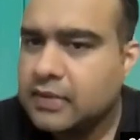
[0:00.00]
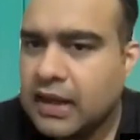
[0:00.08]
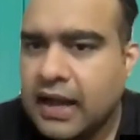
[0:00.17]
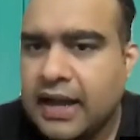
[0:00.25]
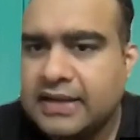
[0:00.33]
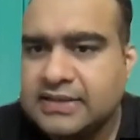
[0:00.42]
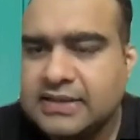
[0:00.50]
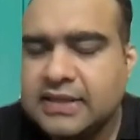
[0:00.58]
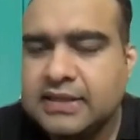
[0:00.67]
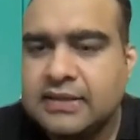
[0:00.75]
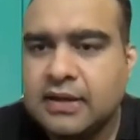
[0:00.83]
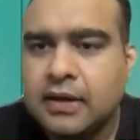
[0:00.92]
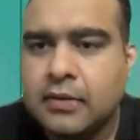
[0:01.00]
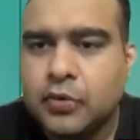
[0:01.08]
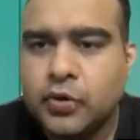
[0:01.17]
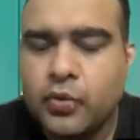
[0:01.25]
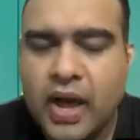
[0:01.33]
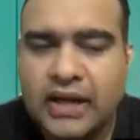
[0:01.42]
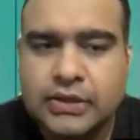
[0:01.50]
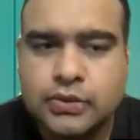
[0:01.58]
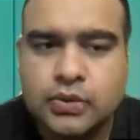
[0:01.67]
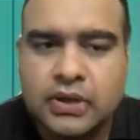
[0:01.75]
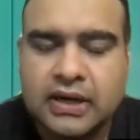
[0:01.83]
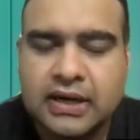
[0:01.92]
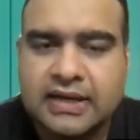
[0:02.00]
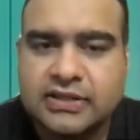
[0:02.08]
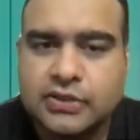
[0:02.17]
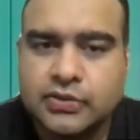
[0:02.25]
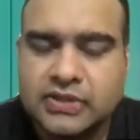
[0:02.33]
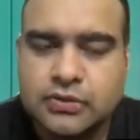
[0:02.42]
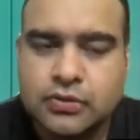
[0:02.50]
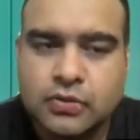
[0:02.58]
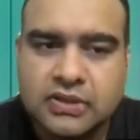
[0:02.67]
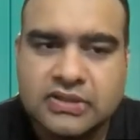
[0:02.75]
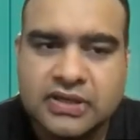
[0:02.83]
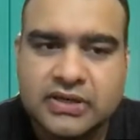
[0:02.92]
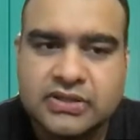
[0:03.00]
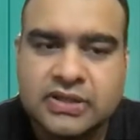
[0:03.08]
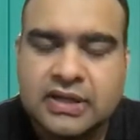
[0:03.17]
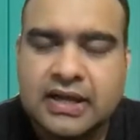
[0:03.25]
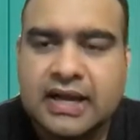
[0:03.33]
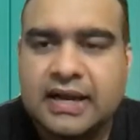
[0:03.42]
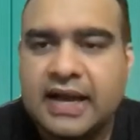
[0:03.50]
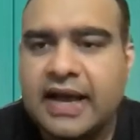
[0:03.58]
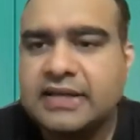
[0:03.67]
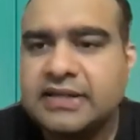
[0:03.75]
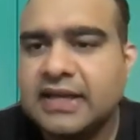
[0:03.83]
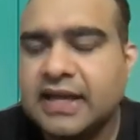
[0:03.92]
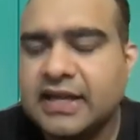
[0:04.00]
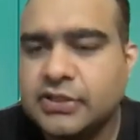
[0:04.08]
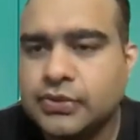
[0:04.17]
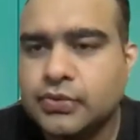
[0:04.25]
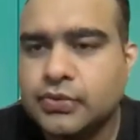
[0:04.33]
I see more value in using Google search, and I actually get you